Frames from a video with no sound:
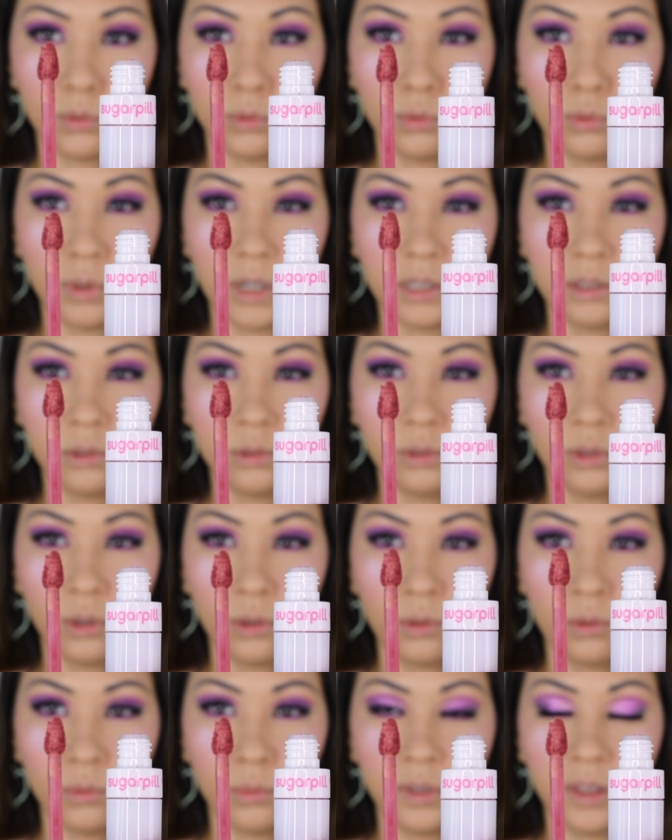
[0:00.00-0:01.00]
Ooh, I don't
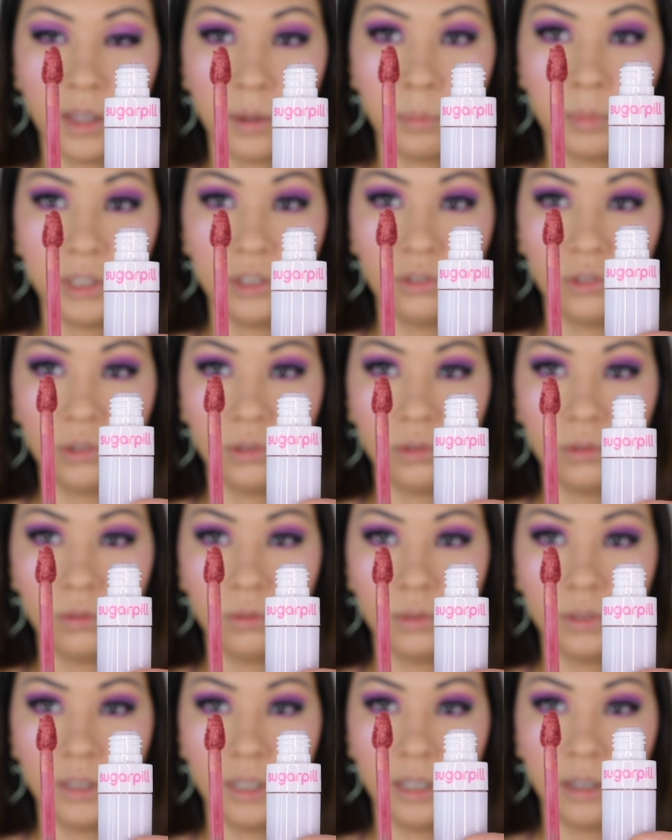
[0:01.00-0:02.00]
know. Would that be
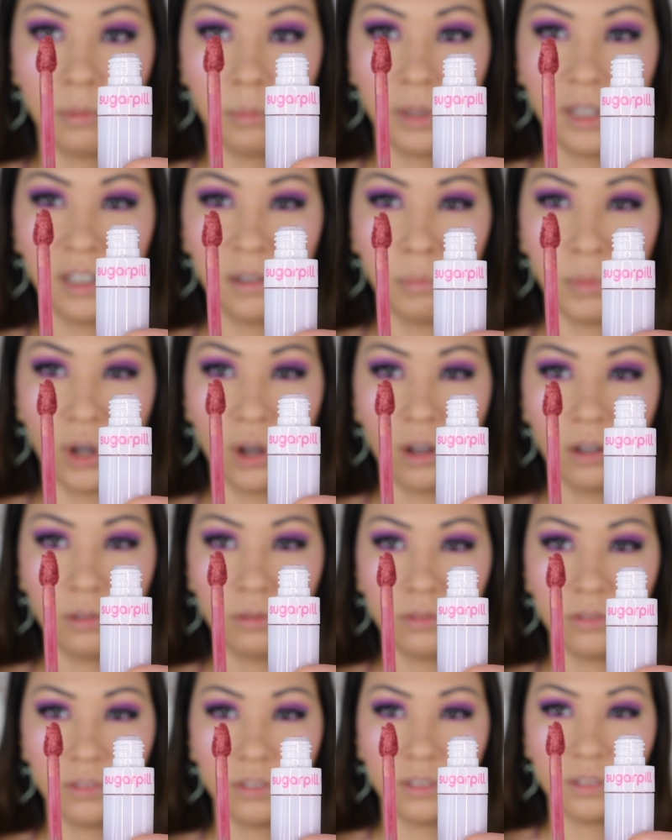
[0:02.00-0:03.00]
too pink
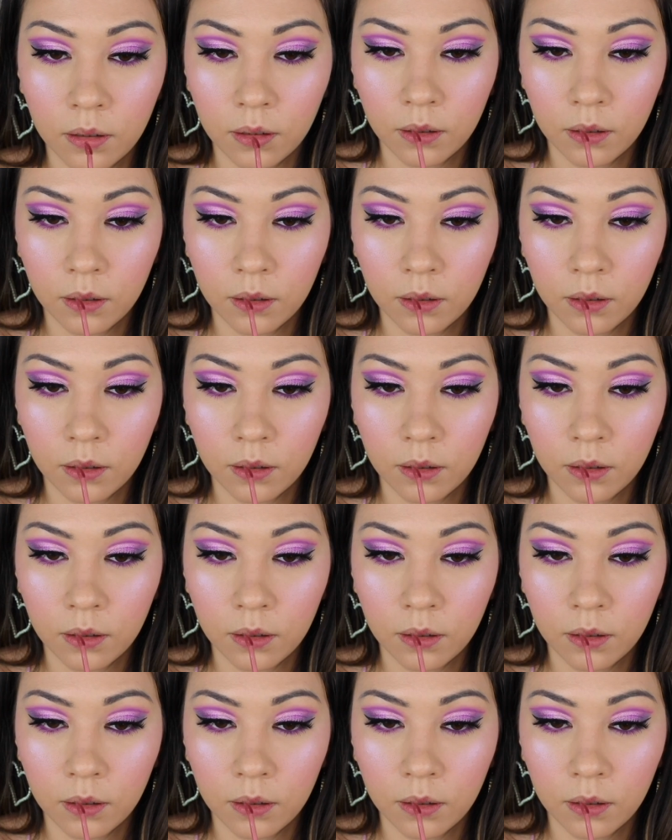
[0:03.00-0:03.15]
mauve?